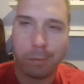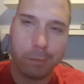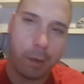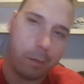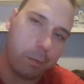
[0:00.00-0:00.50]

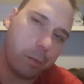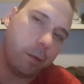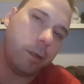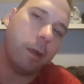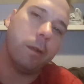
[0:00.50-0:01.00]
and maybe
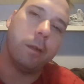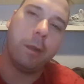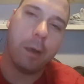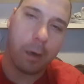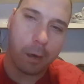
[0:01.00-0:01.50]
put gel in
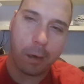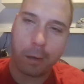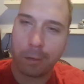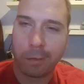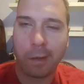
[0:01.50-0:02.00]
the eye,
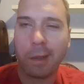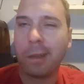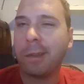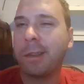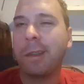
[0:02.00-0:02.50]
or
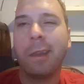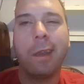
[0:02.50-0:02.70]
it